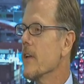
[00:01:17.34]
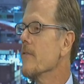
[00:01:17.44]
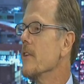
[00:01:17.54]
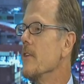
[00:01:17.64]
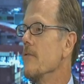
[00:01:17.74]
there's
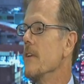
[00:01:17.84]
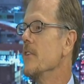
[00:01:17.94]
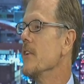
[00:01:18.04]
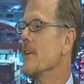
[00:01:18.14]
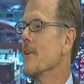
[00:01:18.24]
kind of a Da
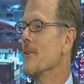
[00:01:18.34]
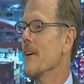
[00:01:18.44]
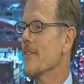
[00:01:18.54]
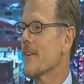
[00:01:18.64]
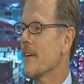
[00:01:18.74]
Vinci
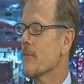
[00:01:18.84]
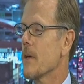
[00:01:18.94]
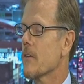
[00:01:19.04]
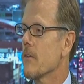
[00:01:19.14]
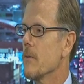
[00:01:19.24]
Code-esque
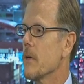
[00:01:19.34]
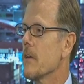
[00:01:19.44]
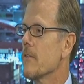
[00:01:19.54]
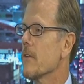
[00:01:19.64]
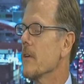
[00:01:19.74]
aspect to it,
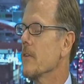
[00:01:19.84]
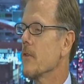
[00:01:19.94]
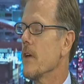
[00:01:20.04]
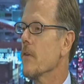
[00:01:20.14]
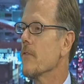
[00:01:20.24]
because
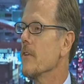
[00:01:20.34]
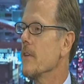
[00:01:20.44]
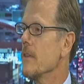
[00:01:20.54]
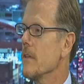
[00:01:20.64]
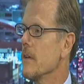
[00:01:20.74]
it delves
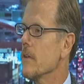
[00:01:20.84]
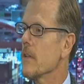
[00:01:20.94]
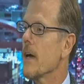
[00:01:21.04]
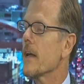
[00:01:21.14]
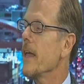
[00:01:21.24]

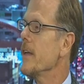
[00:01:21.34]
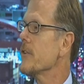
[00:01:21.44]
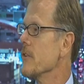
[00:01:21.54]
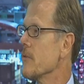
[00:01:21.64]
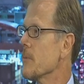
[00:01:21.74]
into a lot of
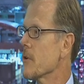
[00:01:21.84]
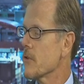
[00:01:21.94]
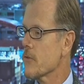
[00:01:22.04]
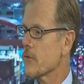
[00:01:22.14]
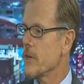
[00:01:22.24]
ancient
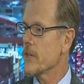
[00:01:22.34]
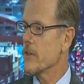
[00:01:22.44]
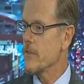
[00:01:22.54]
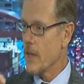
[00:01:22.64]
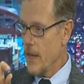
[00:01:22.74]
spiritual
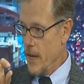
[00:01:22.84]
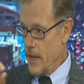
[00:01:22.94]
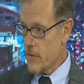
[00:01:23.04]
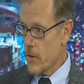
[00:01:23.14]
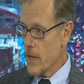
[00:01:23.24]
traditions.
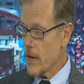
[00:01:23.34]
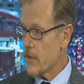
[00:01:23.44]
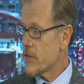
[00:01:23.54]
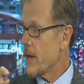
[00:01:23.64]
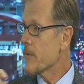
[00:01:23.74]
And so a lot
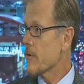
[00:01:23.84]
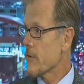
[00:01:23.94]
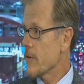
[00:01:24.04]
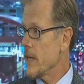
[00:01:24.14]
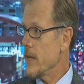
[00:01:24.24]
of the
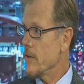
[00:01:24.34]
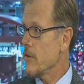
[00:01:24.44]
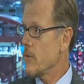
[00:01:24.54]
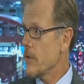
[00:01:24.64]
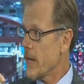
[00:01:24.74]
chapters are led
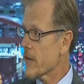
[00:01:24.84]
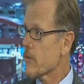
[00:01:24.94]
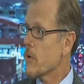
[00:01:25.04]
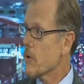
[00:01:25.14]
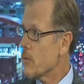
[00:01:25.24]
into with
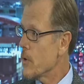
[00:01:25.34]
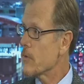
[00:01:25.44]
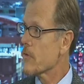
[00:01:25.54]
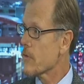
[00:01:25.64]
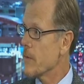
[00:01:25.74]
actual
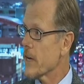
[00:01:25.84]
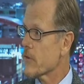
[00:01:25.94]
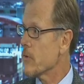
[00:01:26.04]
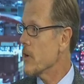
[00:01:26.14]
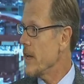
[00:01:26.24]
quotes from
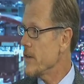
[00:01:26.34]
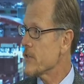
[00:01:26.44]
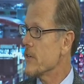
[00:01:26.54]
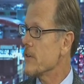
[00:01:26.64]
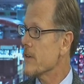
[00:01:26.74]
actual
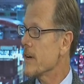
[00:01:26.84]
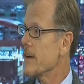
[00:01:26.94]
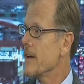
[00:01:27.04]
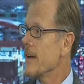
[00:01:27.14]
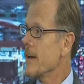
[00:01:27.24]
ancient
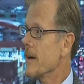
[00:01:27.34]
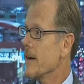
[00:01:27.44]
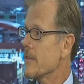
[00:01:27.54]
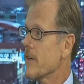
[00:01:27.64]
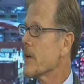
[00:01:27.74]

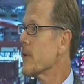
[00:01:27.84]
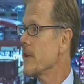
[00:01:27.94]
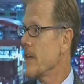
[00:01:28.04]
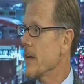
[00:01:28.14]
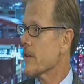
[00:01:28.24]

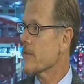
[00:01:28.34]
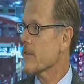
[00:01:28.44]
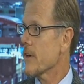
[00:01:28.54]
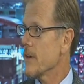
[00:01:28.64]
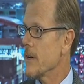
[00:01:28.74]
sacred
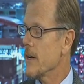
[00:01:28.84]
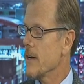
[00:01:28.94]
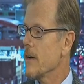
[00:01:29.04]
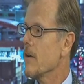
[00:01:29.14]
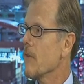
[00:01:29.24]
texts
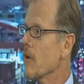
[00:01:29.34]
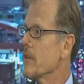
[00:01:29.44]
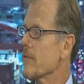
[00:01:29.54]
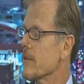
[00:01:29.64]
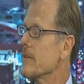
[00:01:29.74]
of
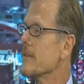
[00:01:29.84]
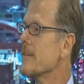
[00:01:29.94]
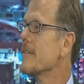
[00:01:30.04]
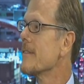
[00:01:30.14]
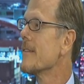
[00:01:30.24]
all different.